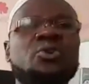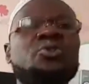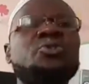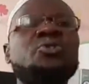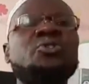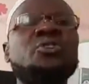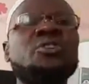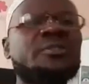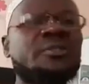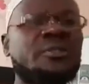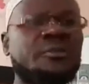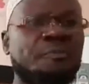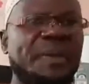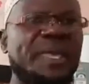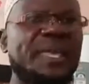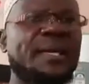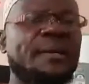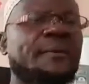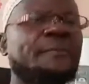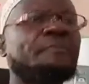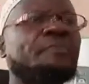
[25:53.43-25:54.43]
You should not
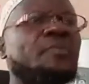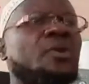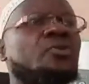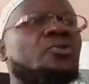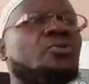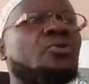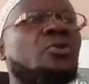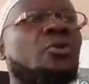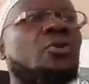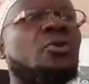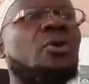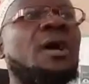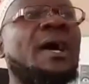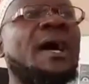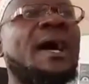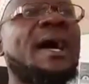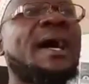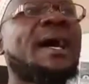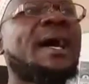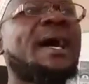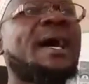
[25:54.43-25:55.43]
pick, you know,
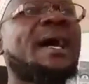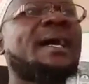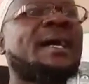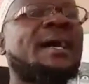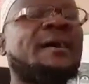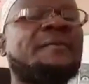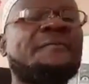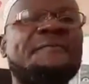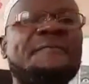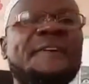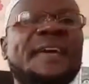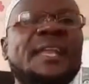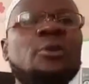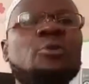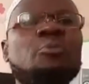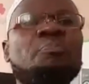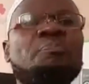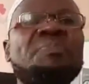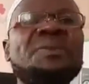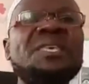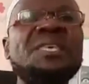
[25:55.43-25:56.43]
a, a, a
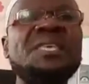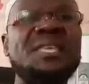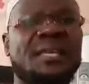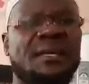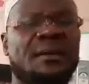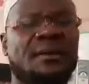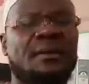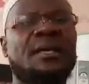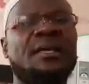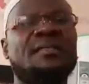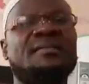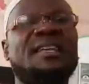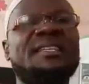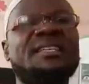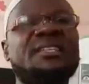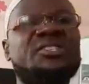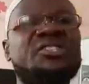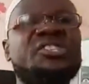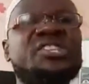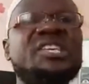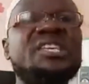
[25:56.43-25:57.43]
fellow being that
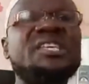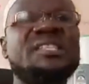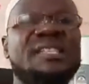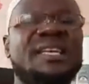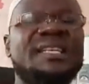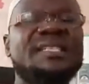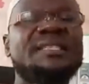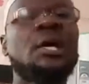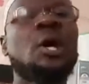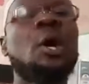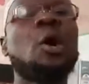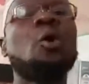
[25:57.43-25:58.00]
is Jesus